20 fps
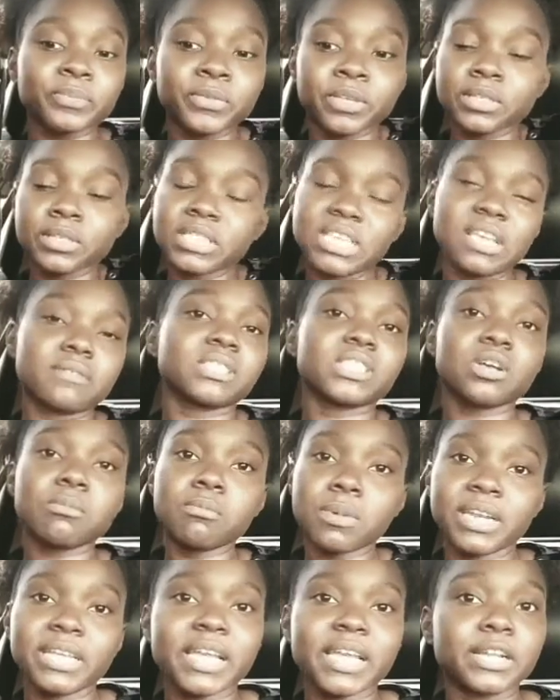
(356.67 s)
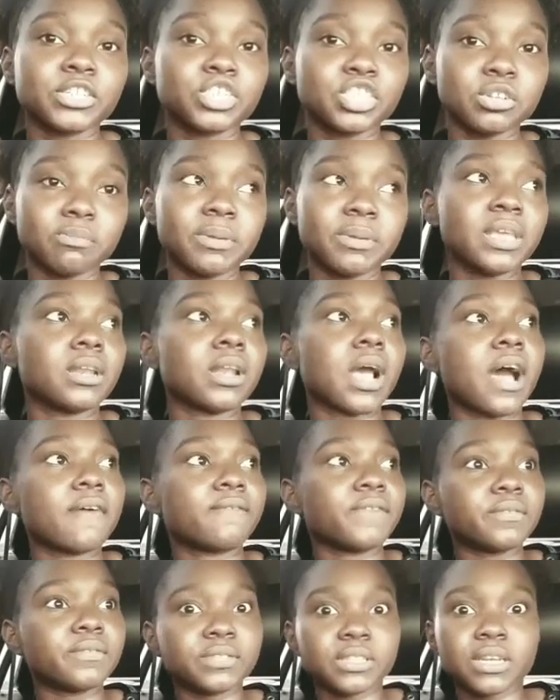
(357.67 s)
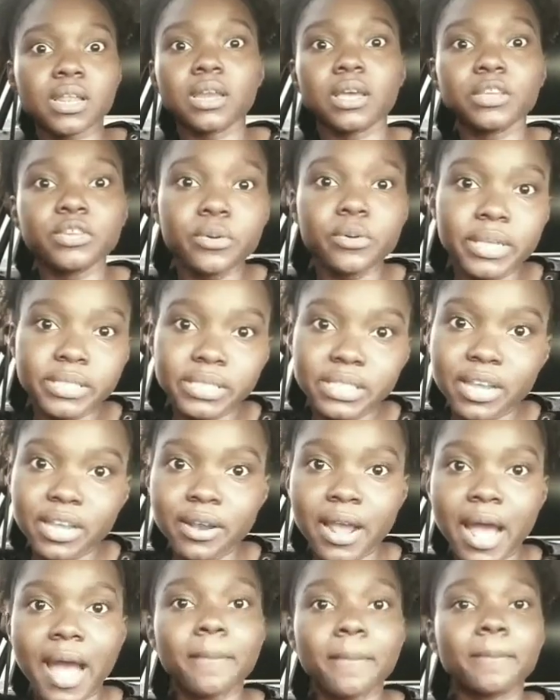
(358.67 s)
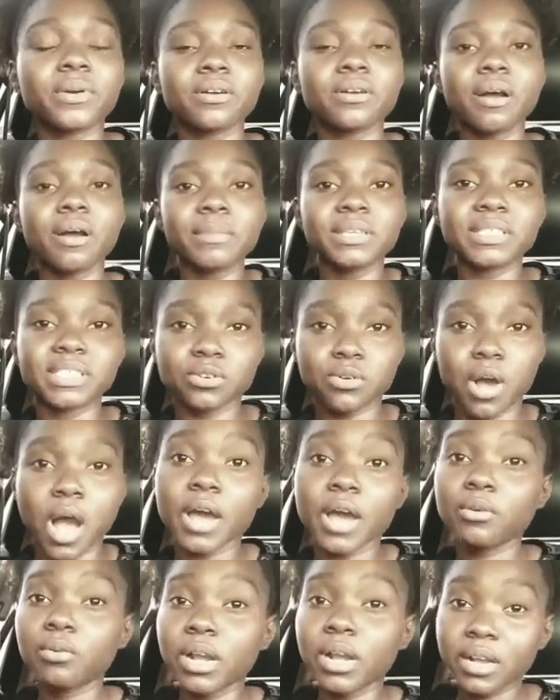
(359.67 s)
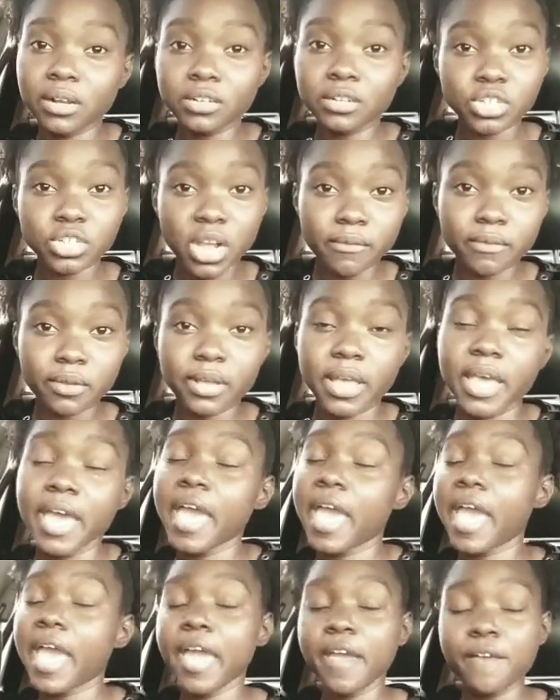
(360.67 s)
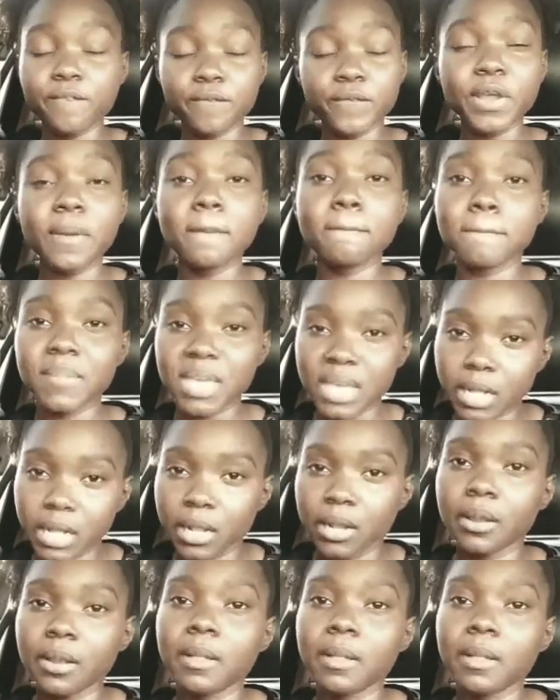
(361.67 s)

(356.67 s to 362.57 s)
See if somebody can chip in a $50 US here. I promise you, on work and travel, every mickle